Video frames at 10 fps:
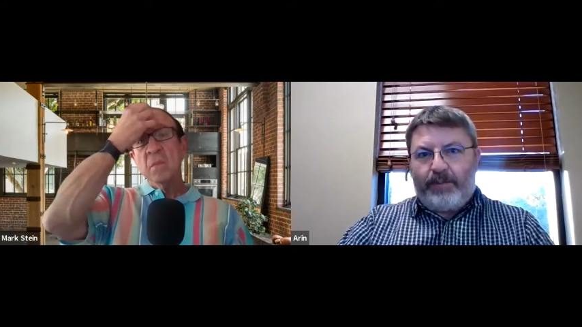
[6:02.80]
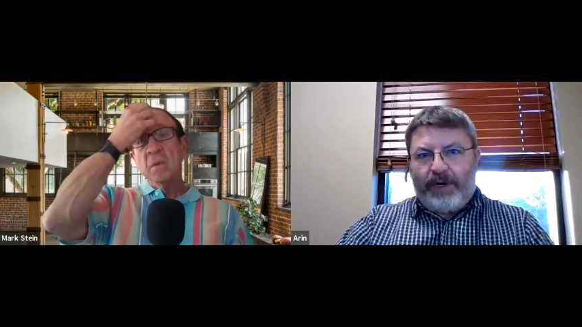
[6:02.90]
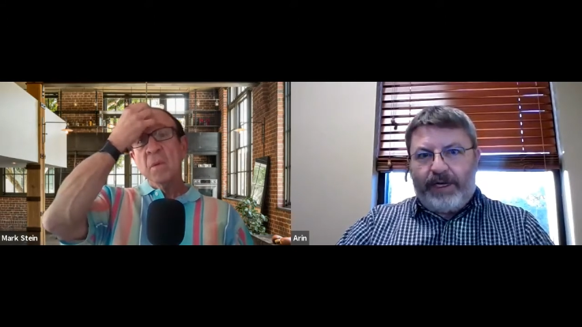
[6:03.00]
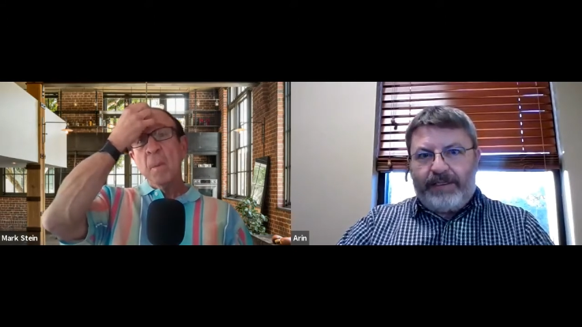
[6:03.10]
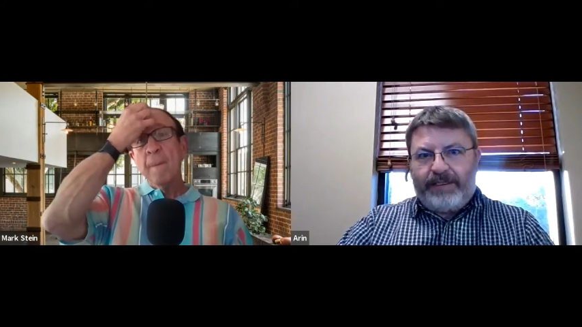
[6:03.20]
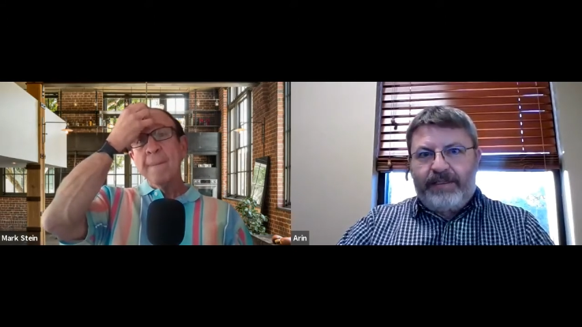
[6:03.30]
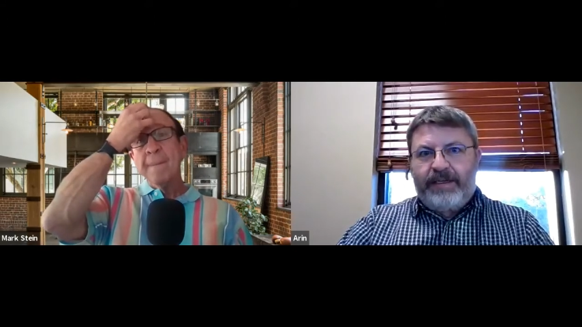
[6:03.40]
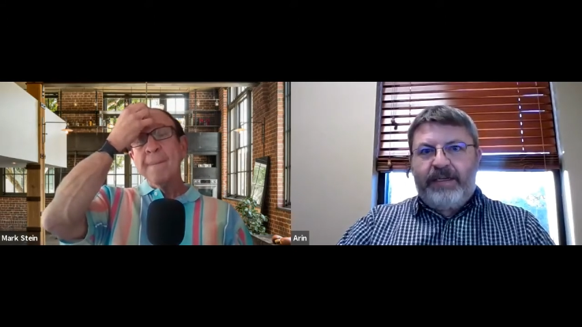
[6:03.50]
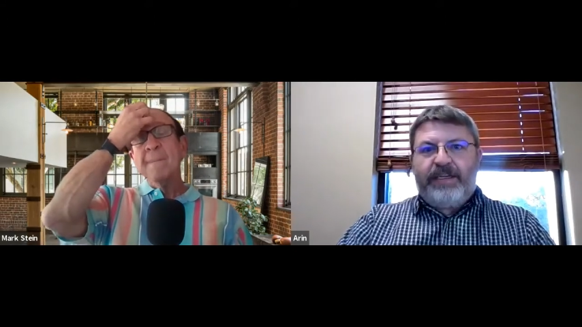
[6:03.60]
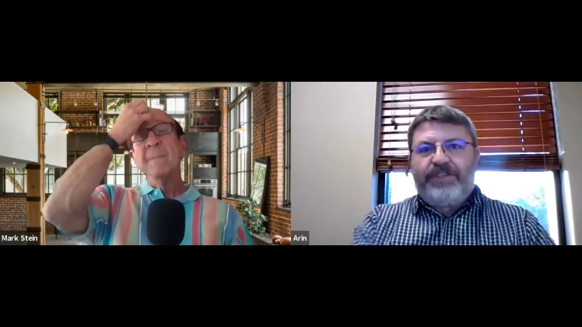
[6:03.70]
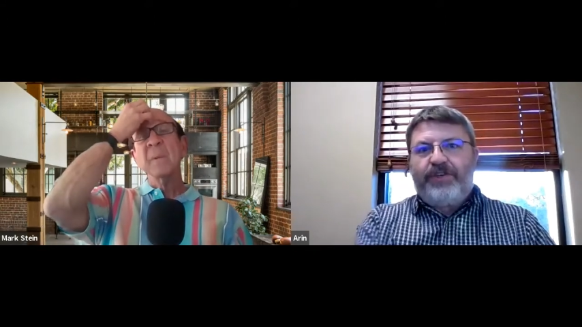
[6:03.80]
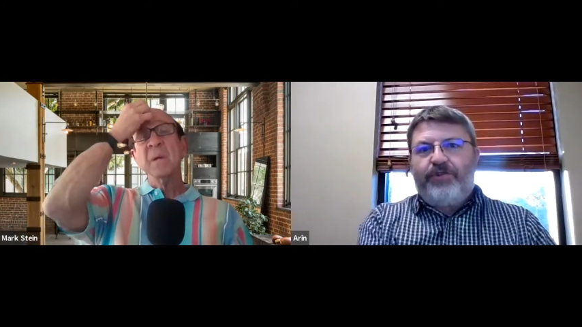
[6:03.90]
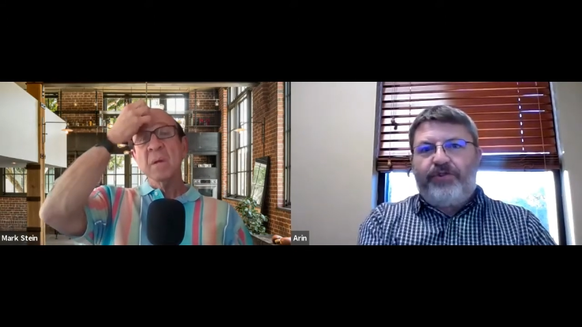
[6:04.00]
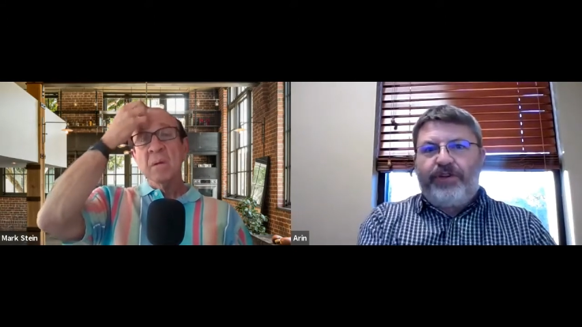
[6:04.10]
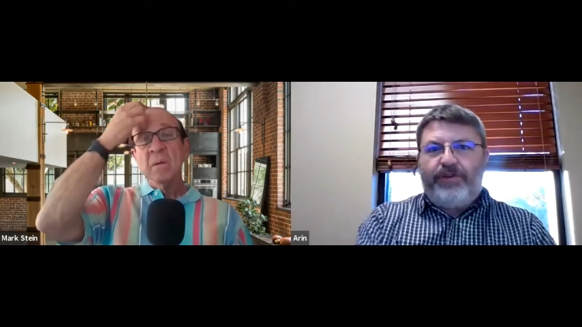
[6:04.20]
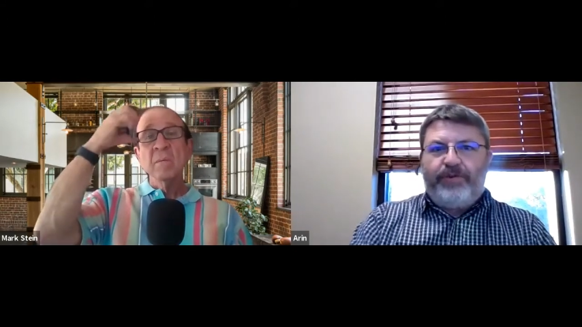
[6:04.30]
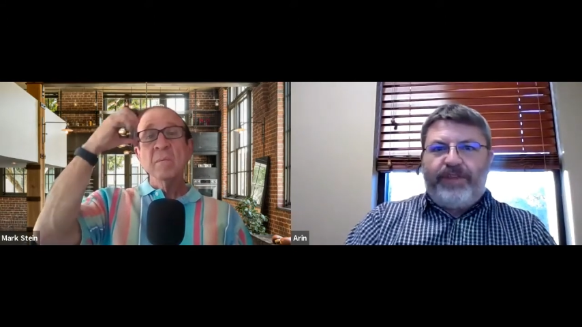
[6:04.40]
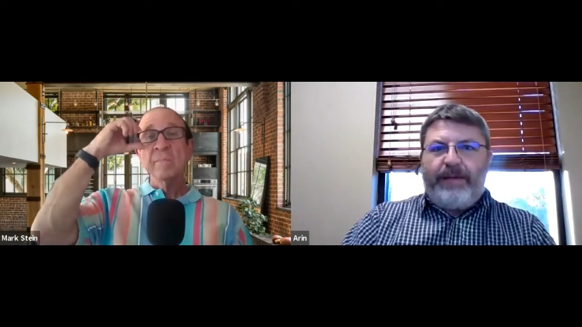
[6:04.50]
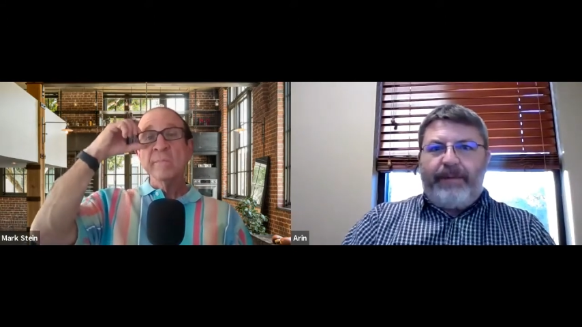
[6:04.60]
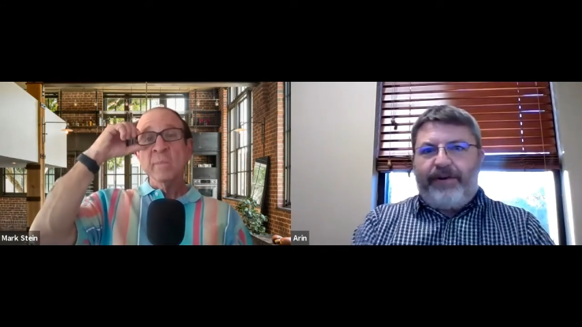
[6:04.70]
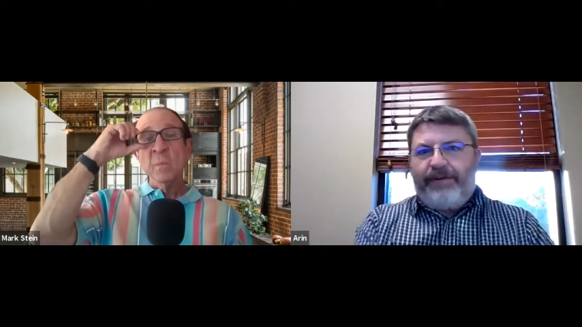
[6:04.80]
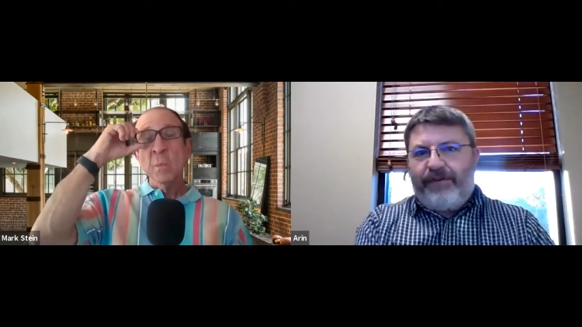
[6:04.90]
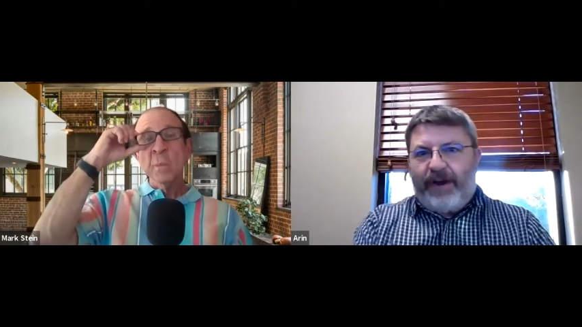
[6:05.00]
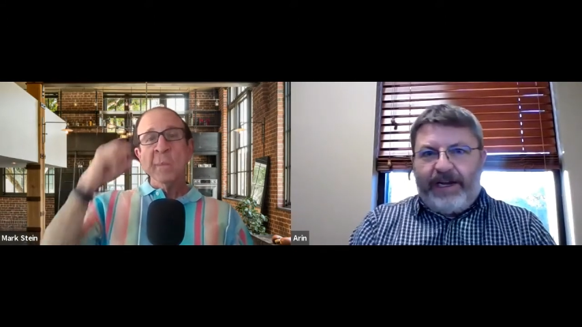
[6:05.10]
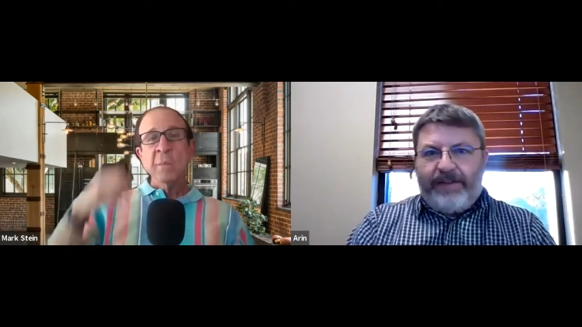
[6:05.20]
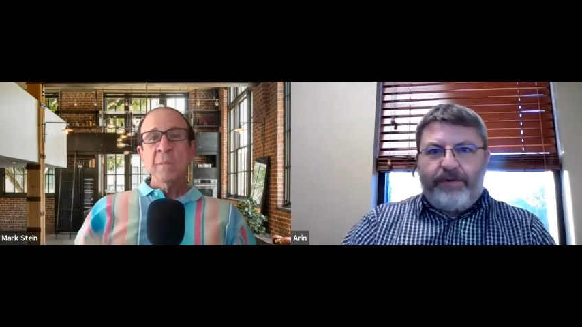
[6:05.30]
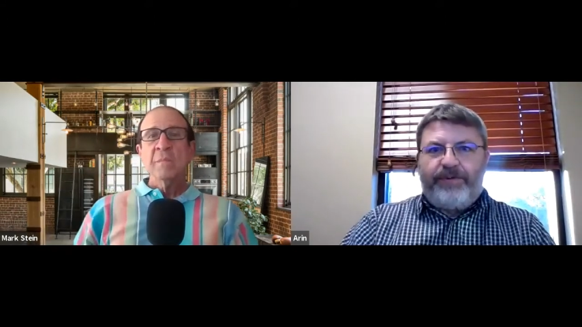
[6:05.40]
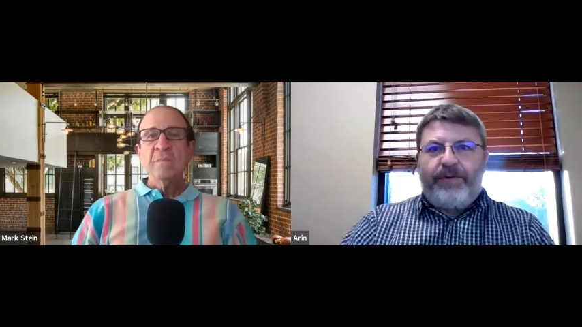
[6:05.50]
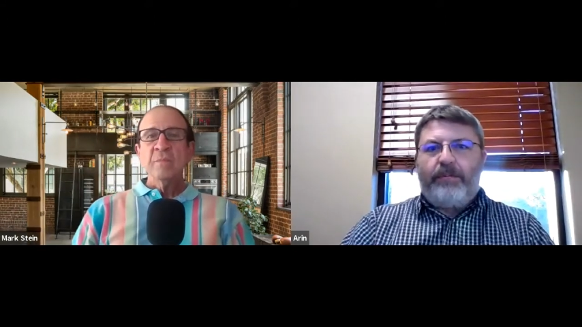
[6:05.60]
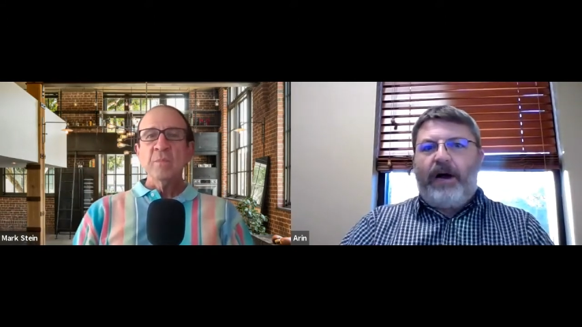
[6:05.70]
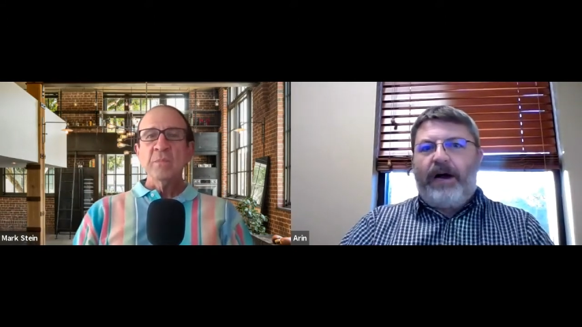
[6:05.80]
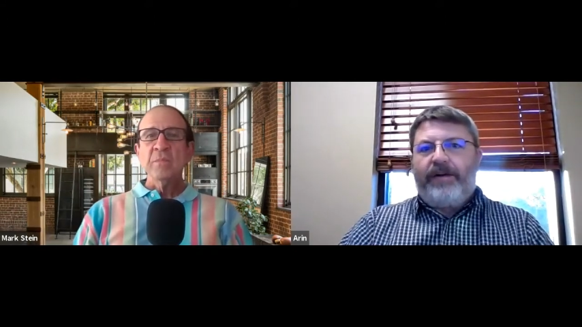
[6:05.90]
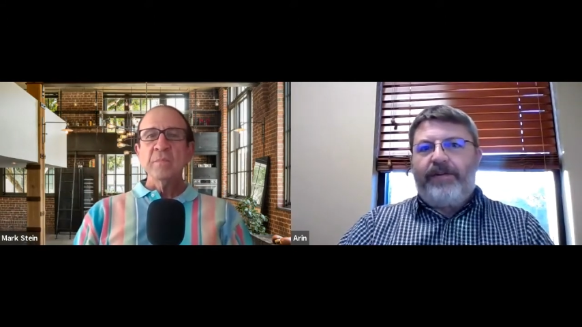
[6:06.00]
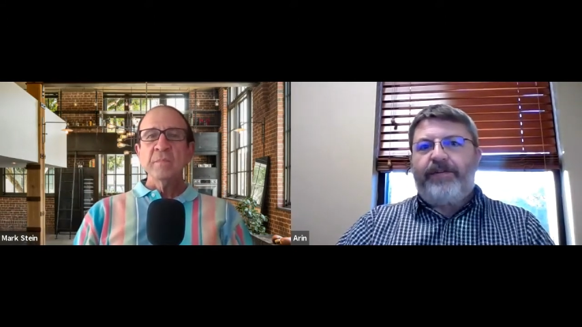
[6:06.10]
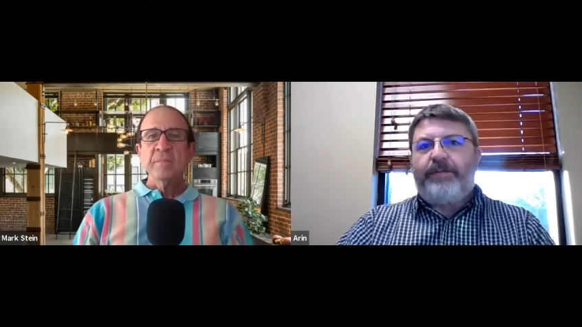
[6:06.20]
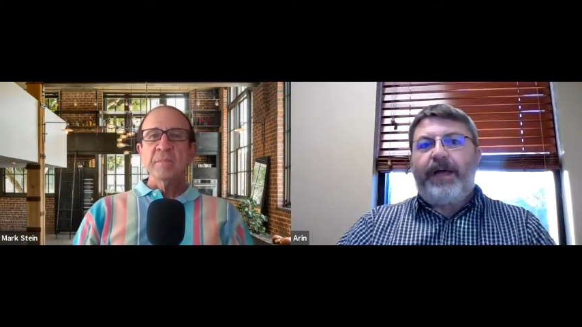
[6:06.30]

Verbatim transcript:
Speaker 1: Prius. So you can use that battery for any of those year models.